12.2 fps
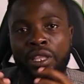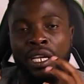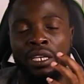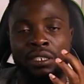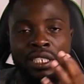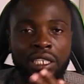
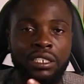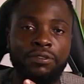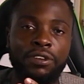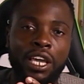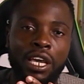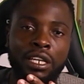the
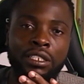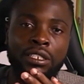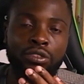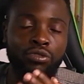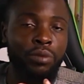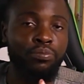
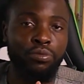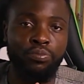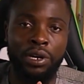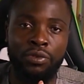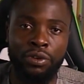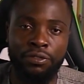certificate you are
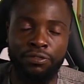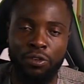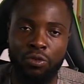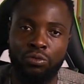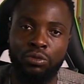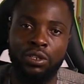preparing
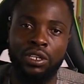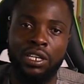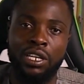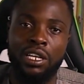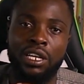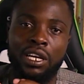for.
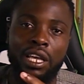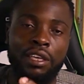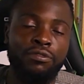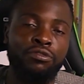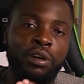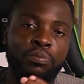
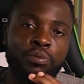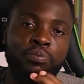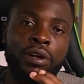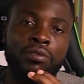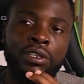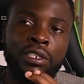If you are
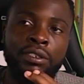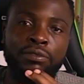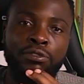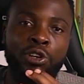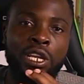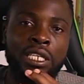preparing
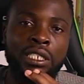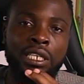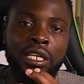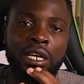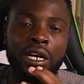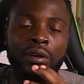for, let's
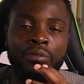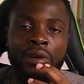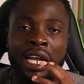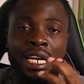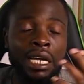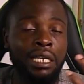say,
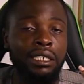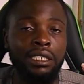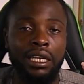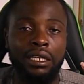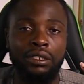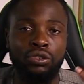an
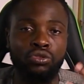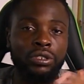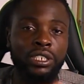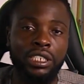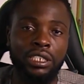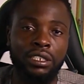architect
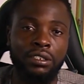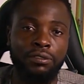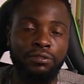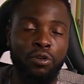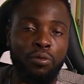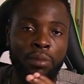solution
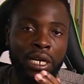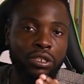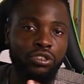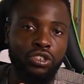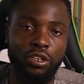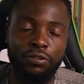for
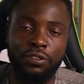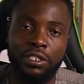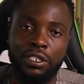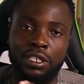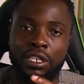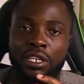
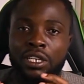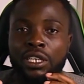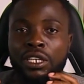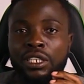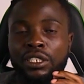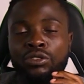Microsoft,
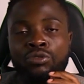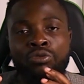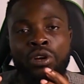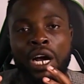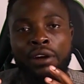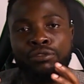
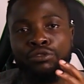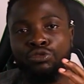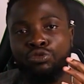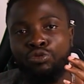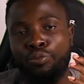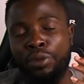you have
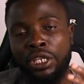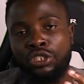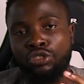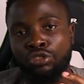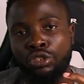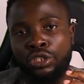to make
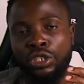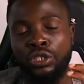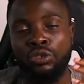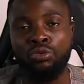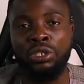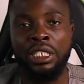sure
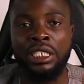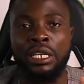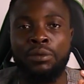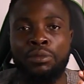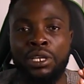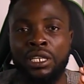you
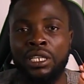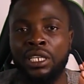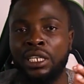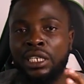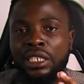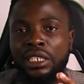determine
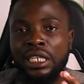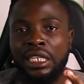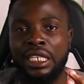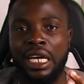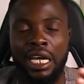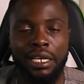
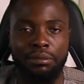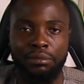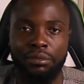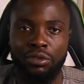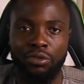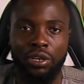the time.
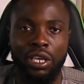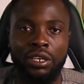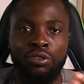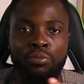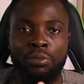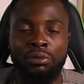Okay,
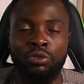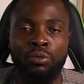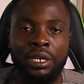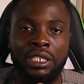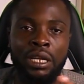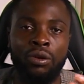you
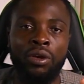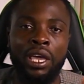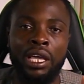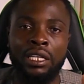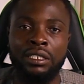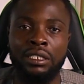must
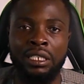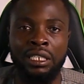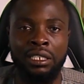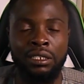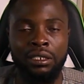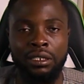allocate
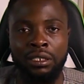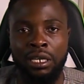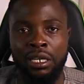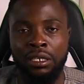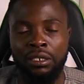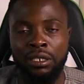
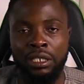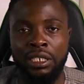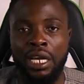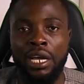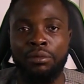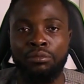the
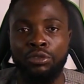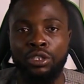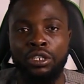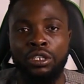time